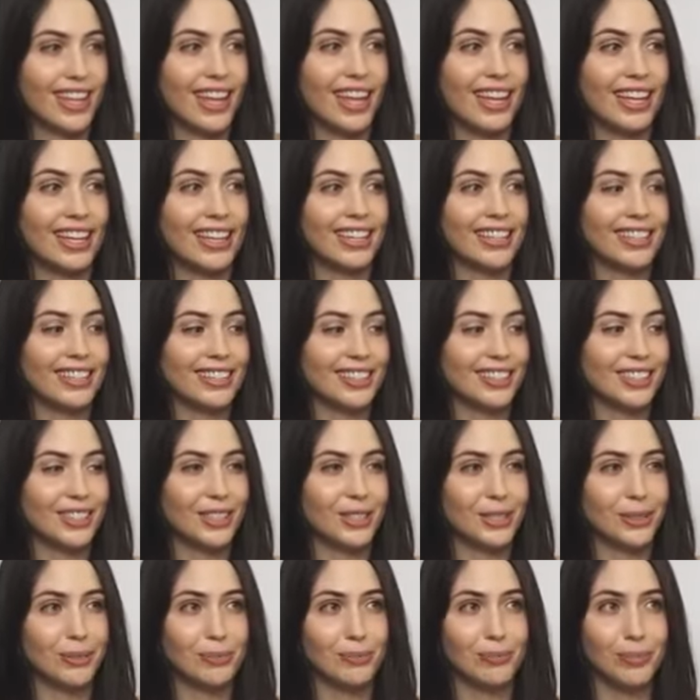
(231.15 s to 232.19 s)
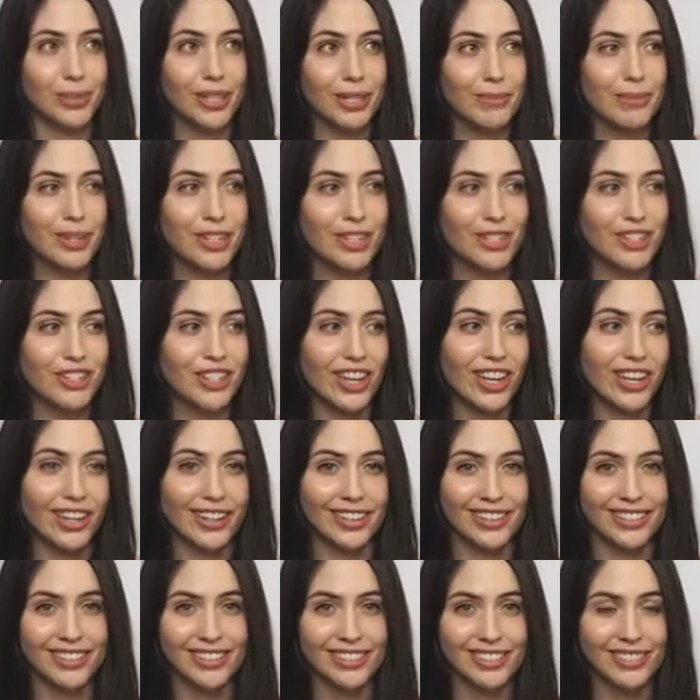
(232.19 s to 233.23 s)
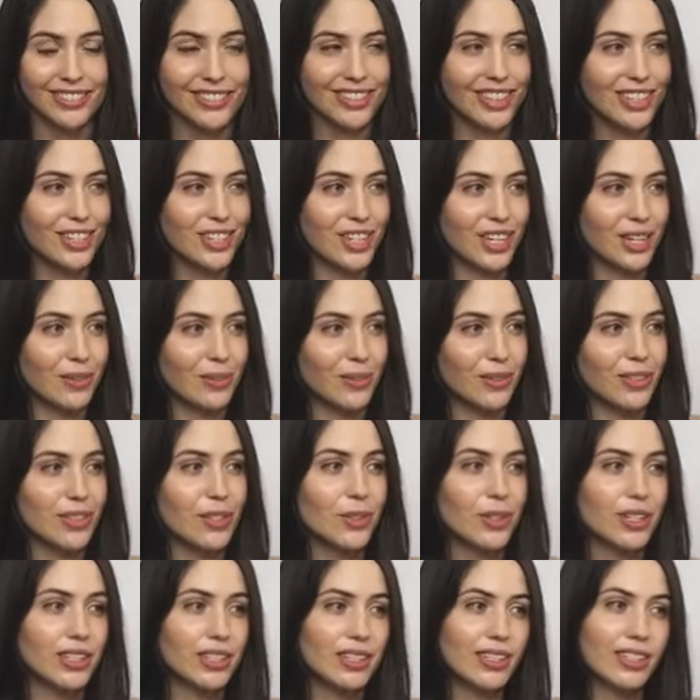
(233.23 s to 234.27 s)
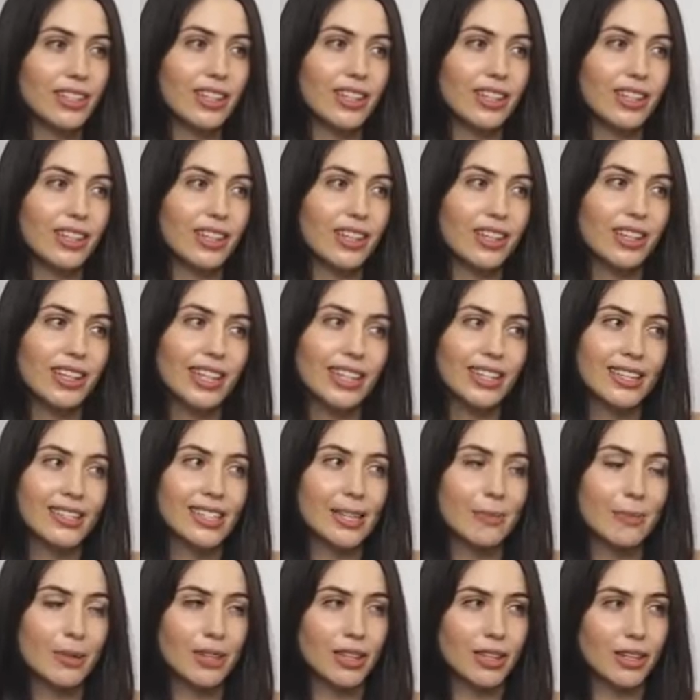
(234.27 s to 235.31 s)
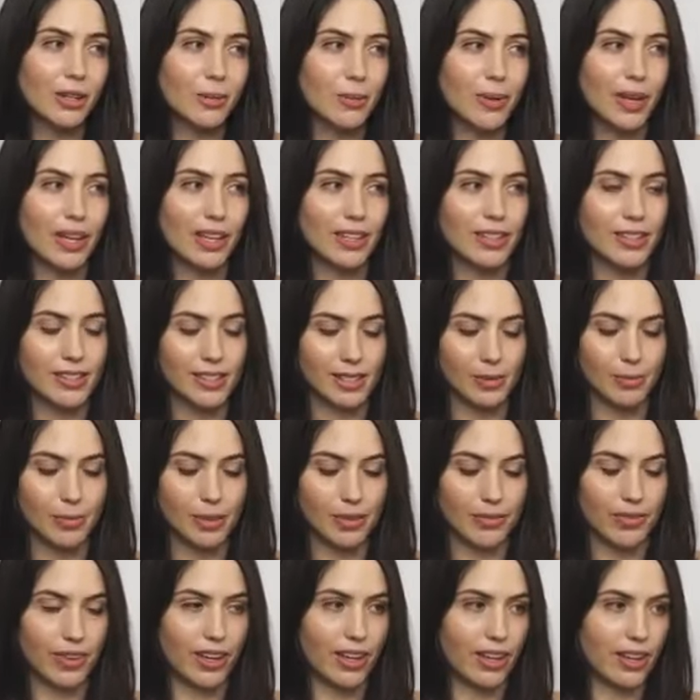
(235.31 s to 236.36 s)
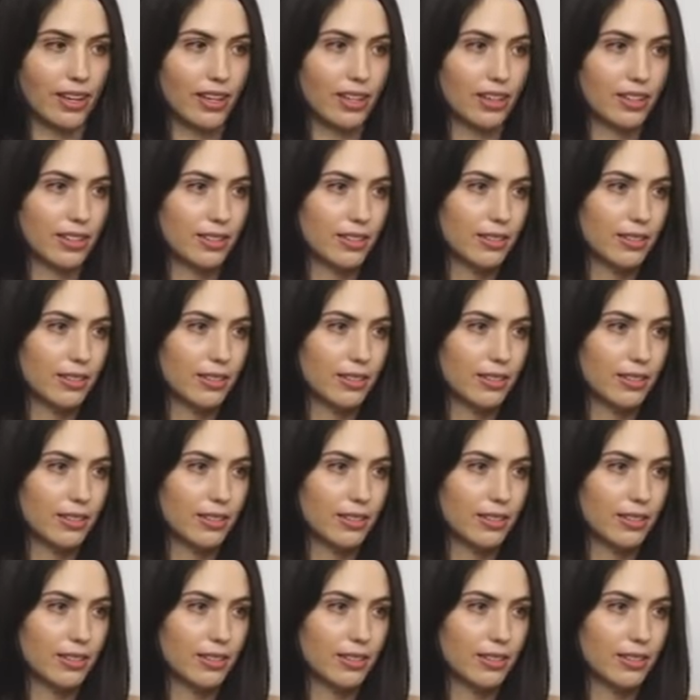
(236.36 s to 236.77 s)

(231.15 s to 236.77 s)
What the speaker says: And you're pretty much done with the chain rule. You can clean this up a little bit and simplify.